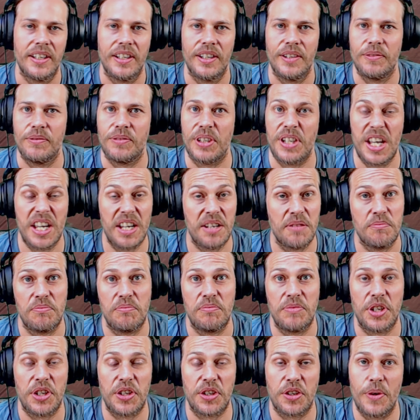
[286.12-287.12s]
So yeah,
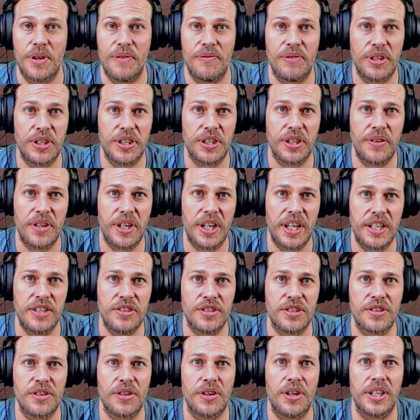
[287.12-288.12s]
another quick video there. Just
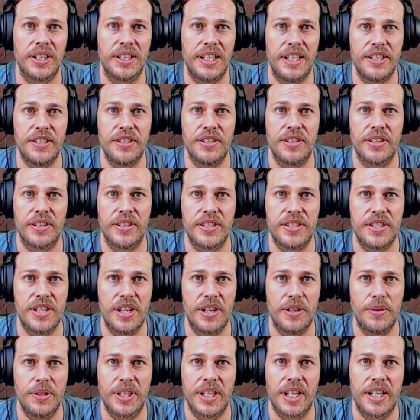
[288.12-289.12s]
thought I'd let you guys know
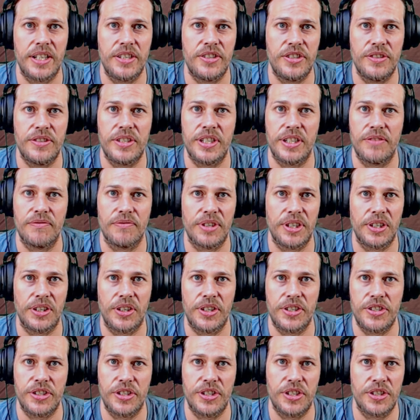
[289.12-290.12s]
in case you didn't realise
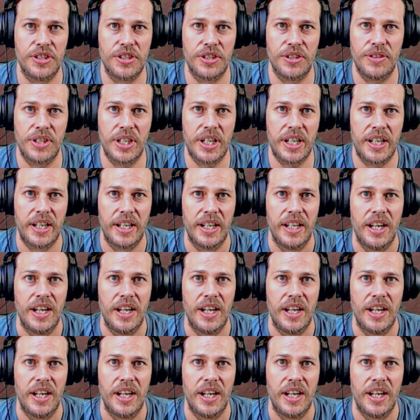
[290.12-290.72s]
you could do that.